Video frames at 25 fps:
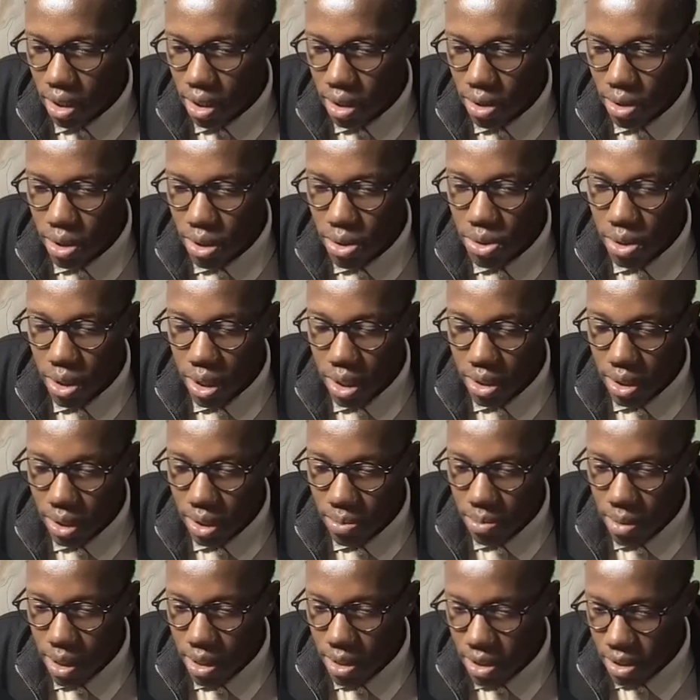You need to create a
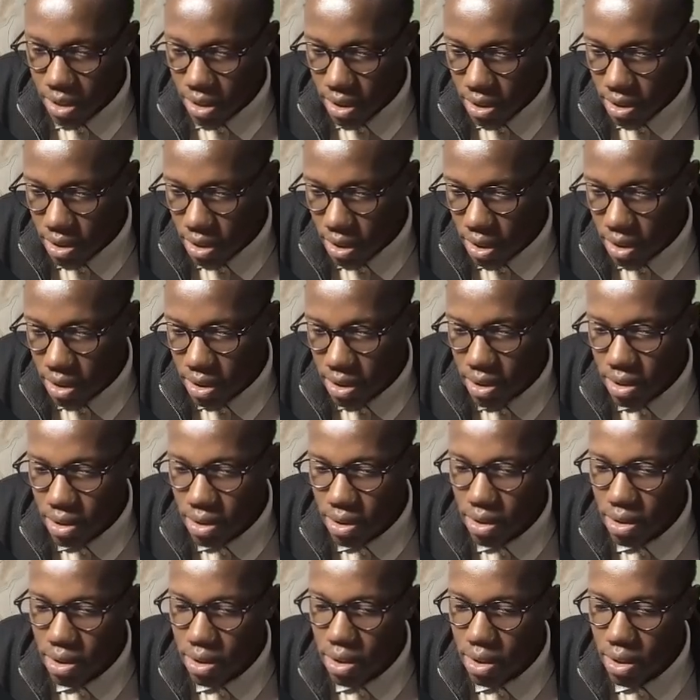Mantis instance,
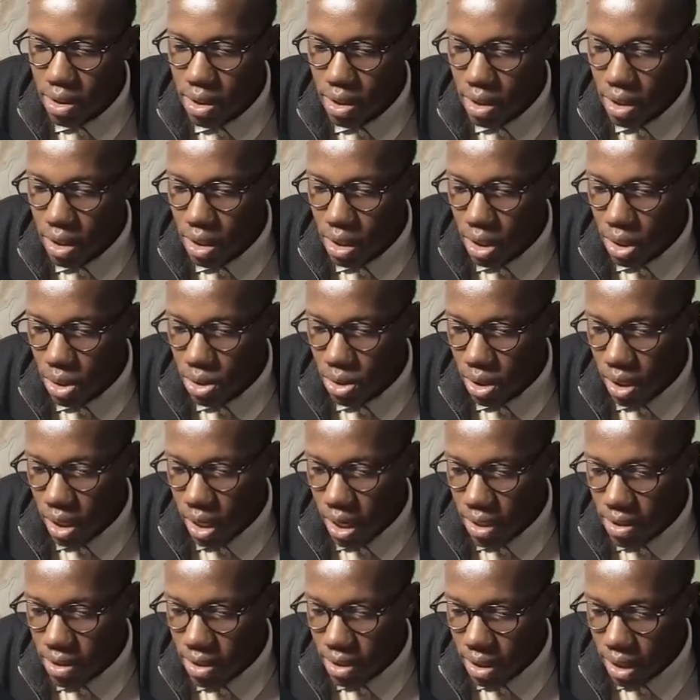
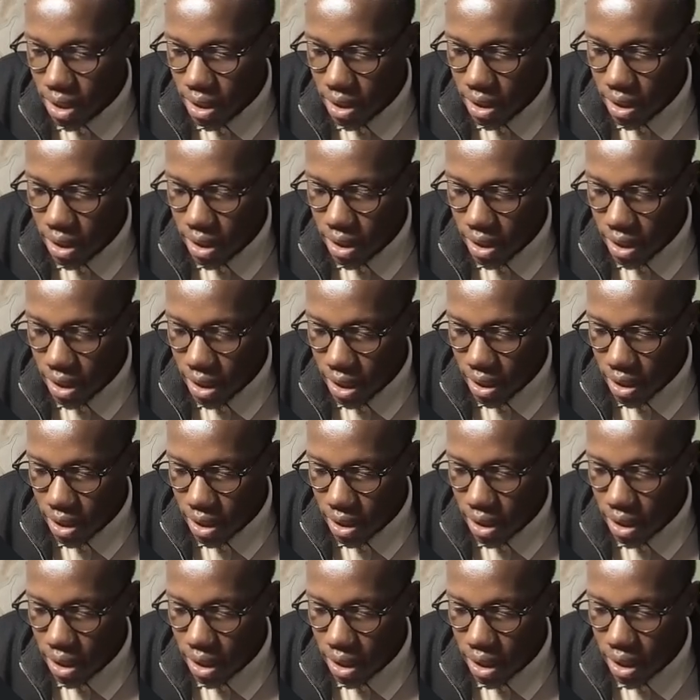initialize it, and then
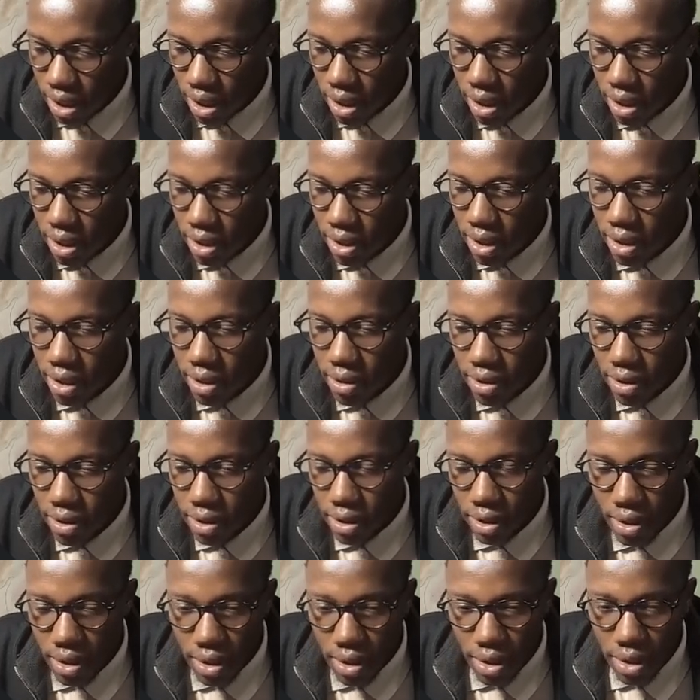run the
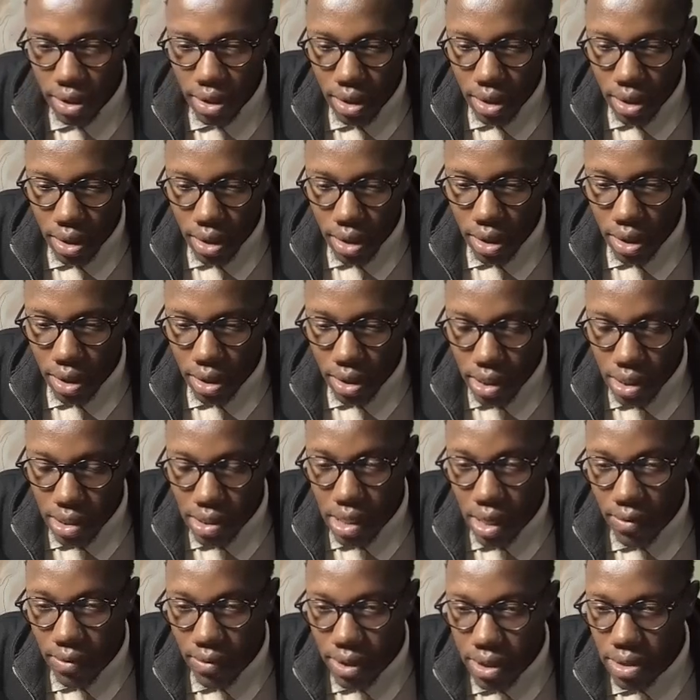
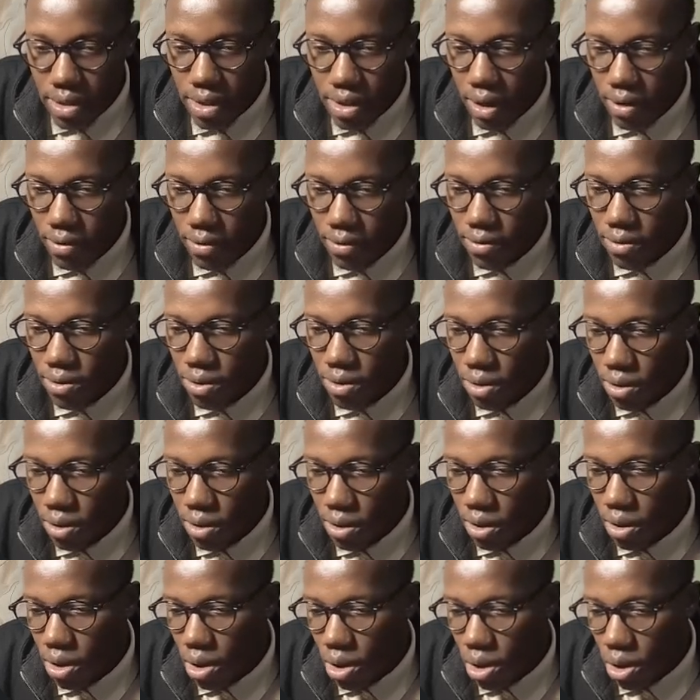server itself. So
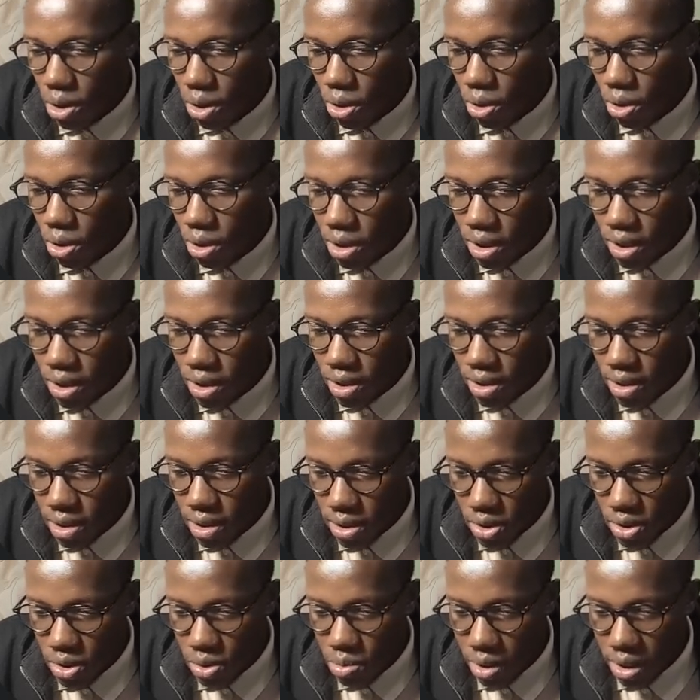all this
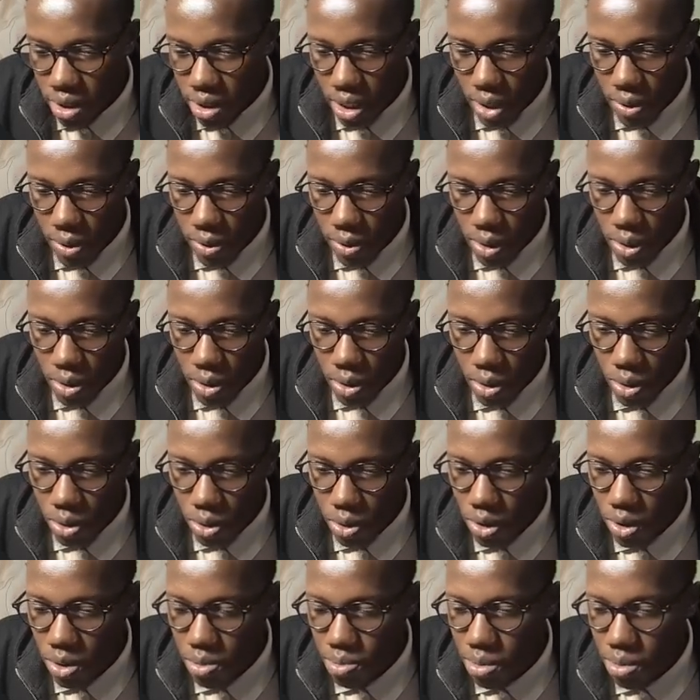needs to be done within your
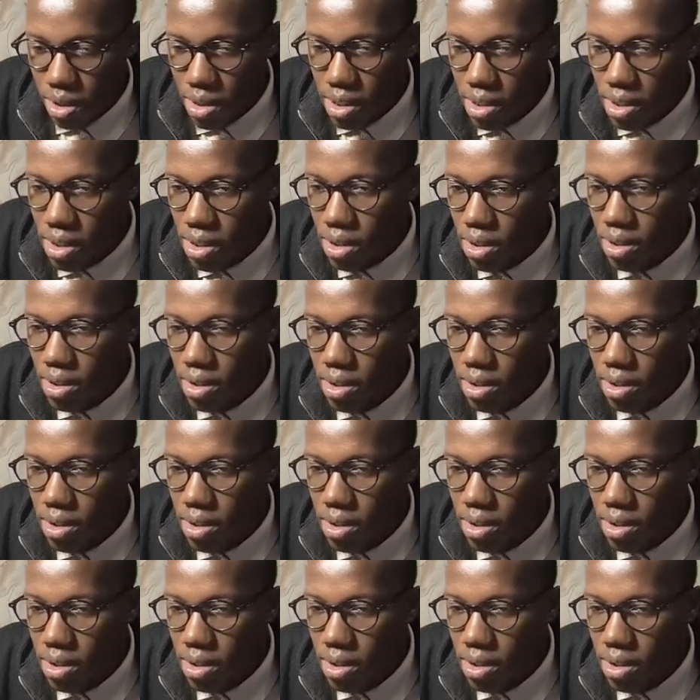own code base,